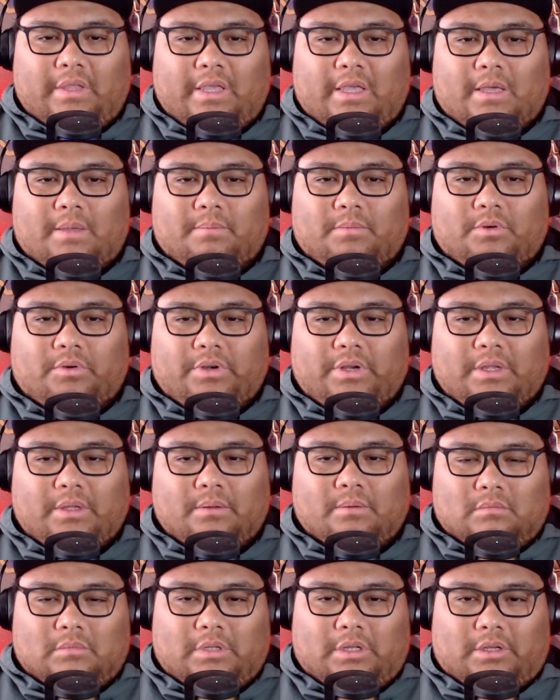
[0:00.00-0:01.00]
Emery?
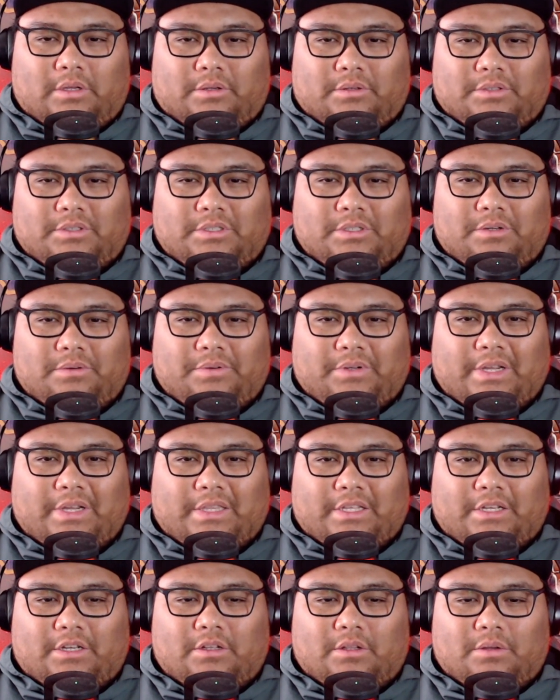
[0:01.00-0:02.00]
Oh, she over here at
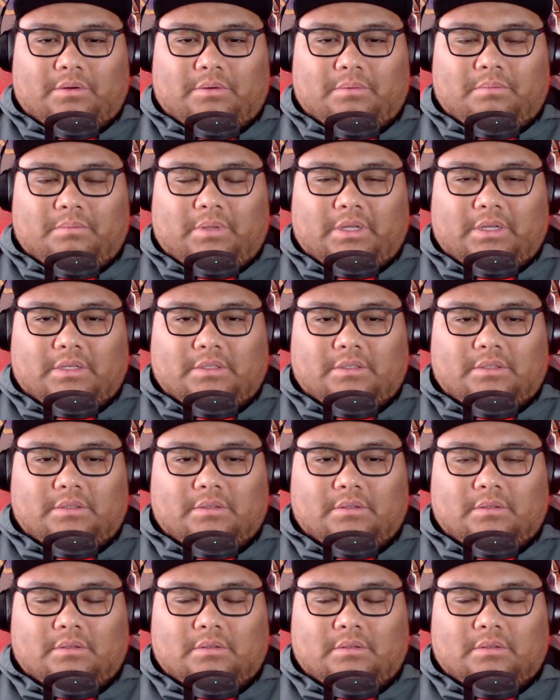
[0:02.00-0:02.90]
the clone place.